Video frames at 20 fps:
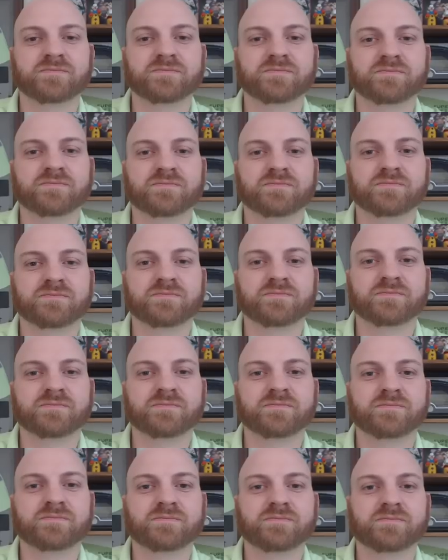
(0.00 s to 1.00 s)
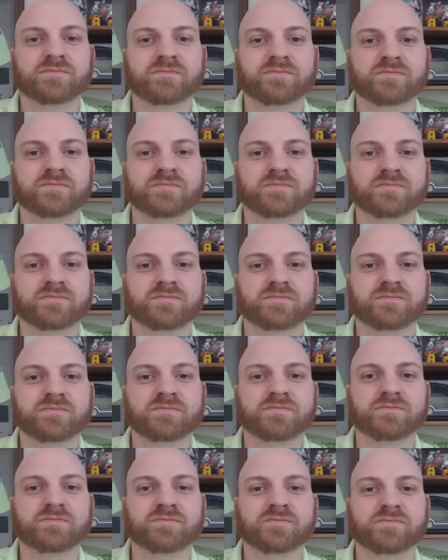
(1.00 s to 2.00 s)

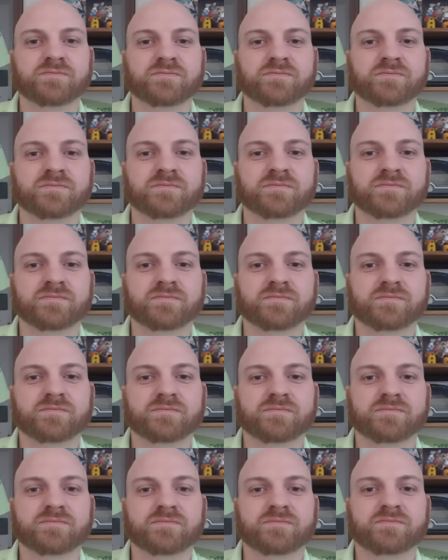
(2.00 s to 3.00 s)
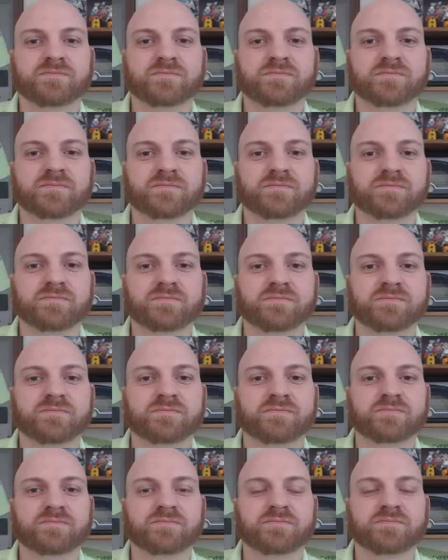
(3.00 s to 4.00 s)

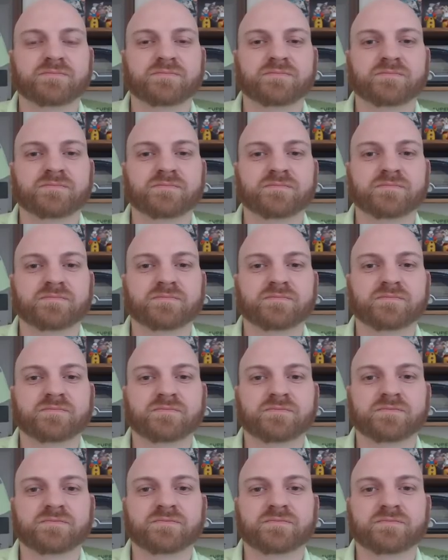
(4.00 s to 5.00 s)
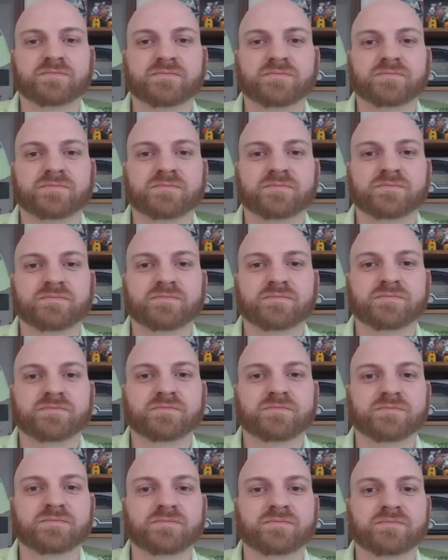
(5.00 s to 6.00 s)

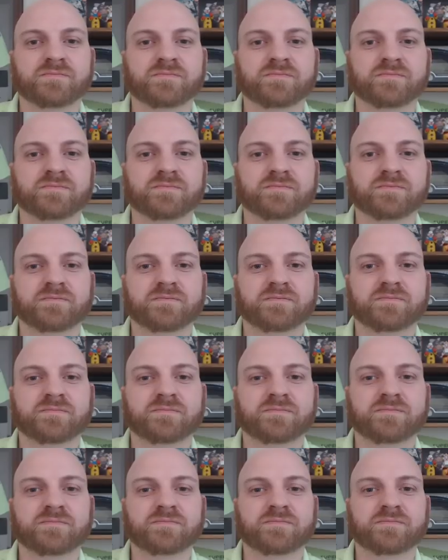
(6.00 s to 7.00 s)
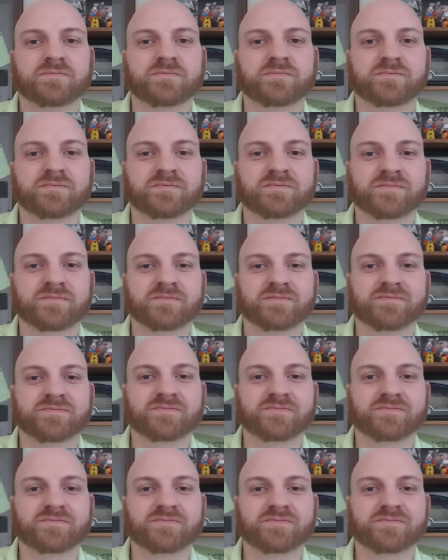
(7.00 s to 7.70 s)
The person shown says nothing.